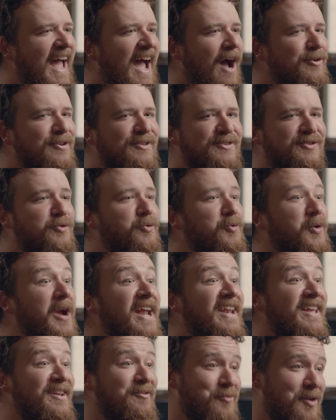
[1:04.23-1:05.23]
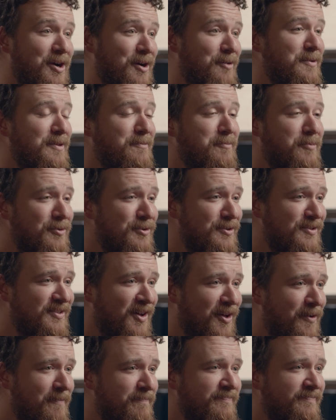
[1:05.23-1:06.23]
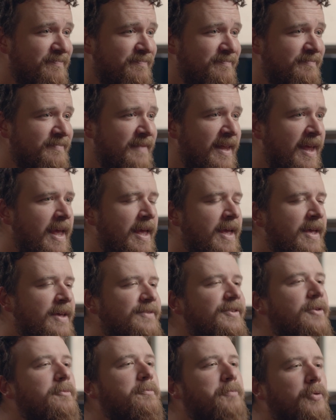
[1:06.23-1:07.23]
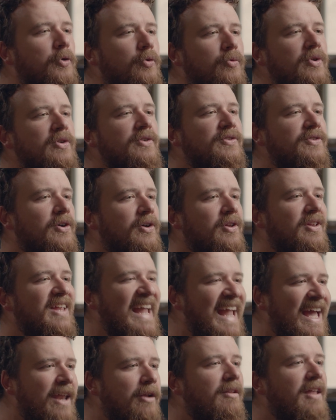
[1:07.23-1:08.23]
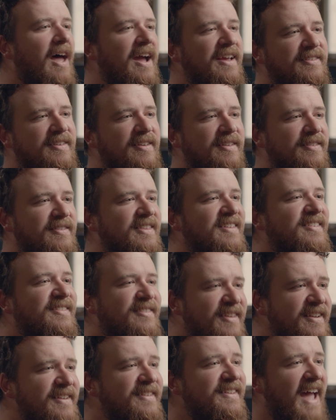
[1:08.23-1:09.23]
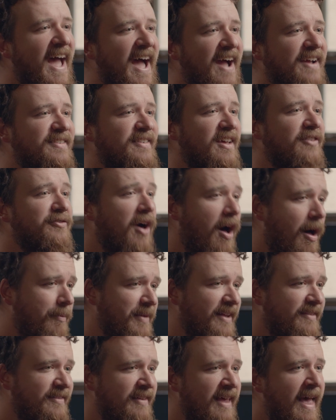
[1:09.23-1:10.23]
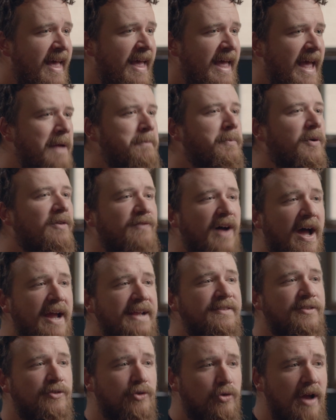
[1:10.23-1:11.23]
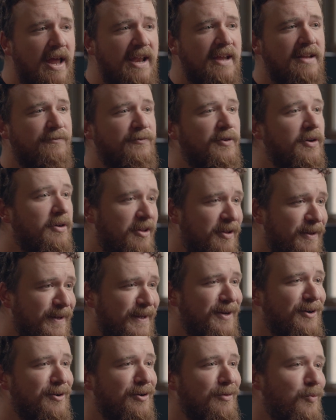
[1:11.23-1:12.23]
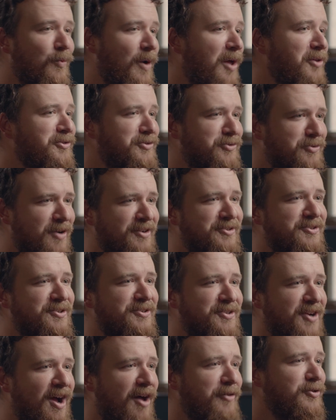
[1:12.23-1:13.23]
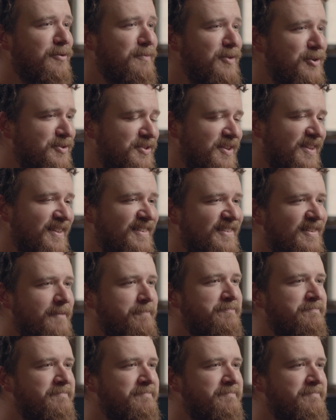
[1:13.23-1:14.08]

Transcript: how does grading work with Perusall? So Perusall analyzes the syntax of comments and provides credit for clear, well-structured contributions.